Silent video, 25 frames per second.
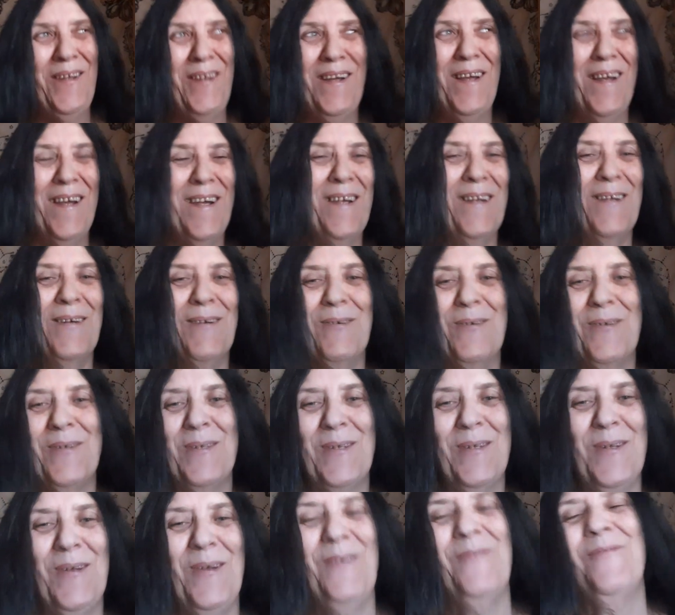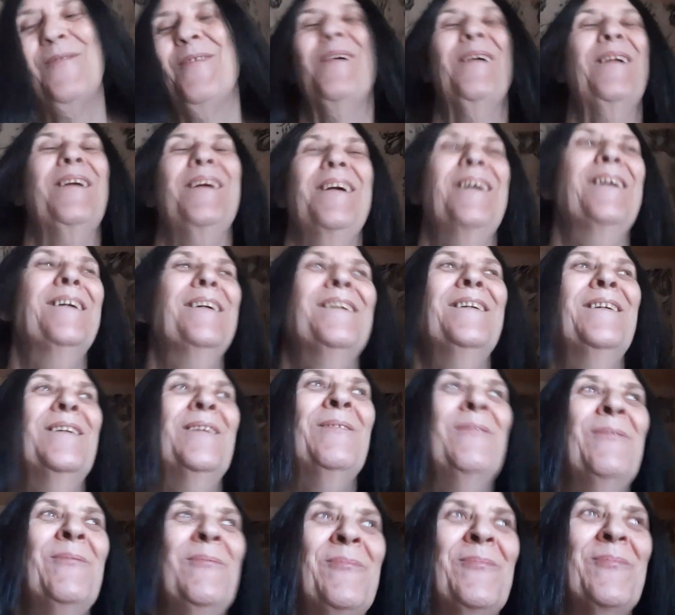I know, it's not funny.
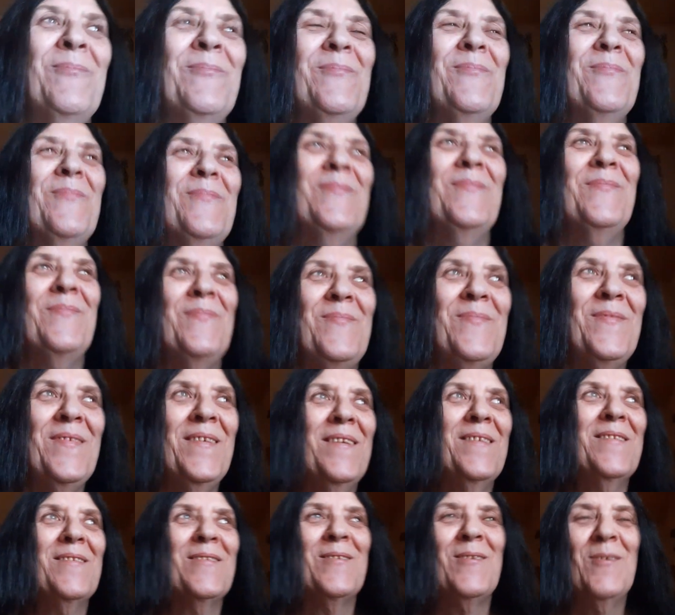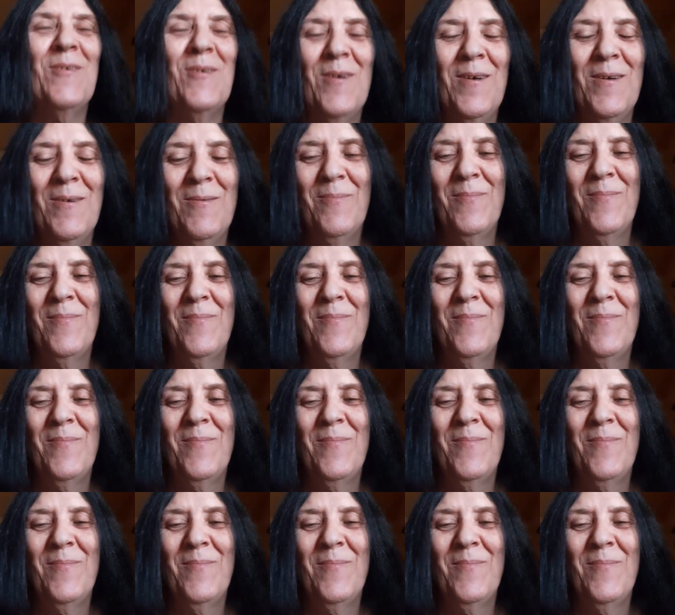It's not.